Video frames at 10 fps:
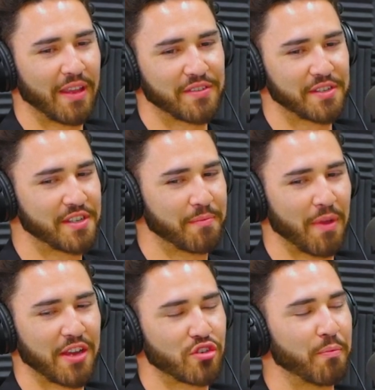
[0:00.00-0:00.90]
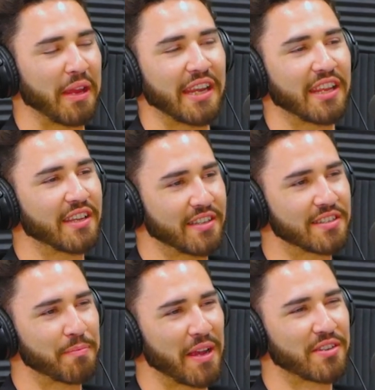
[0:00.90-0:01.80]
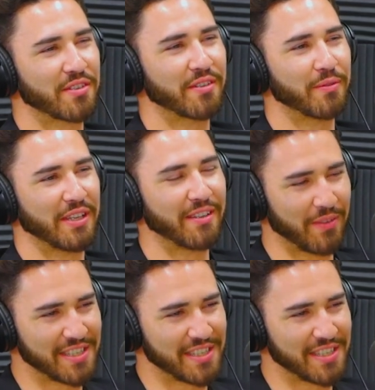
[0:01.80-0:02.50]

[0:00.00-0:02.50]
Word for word: gives it some extra meaning, some extra we